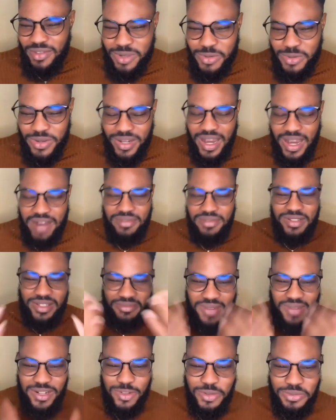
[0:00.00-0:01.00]
million came from
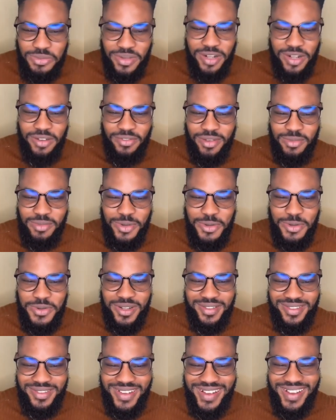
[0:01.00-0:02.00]
nowhere. I received my 2
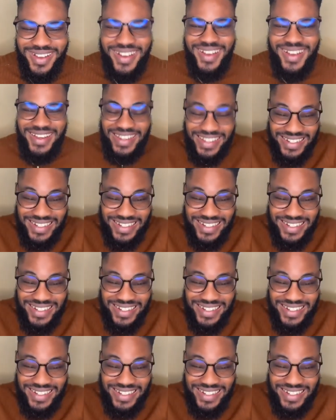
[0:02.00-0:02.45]
million from nowhere.